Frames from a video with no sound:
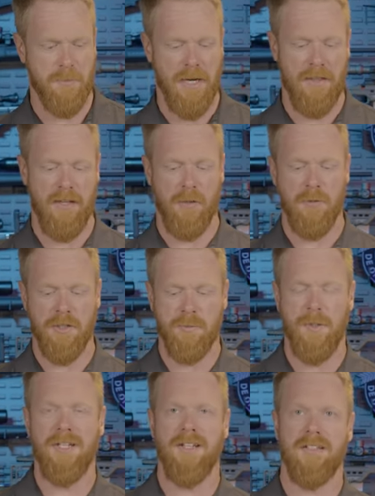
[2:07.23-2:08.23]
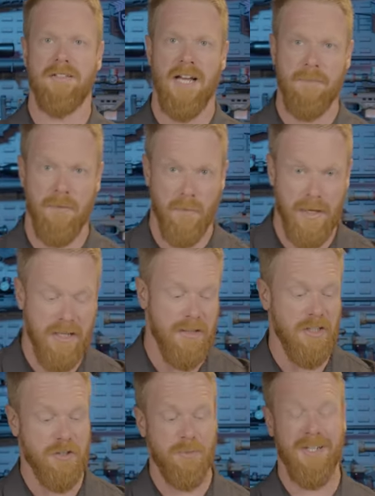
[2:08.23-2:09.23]
but I think when you're spending the type of money
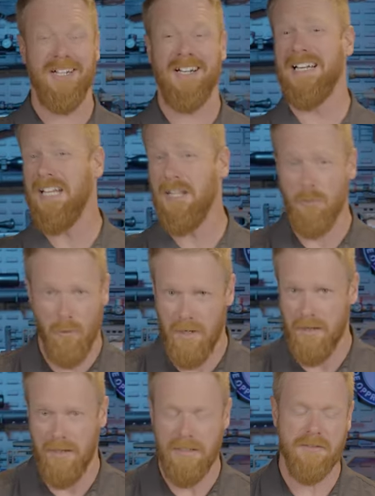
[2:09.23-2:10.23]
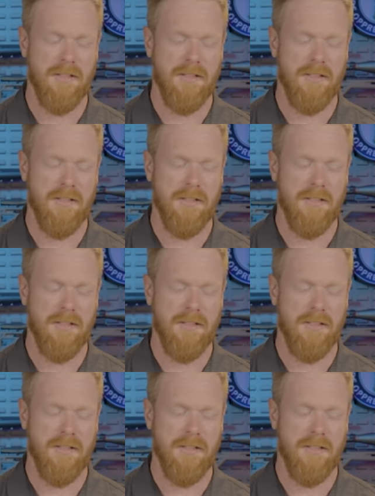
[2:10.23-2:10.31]
that you're spending on either one of these,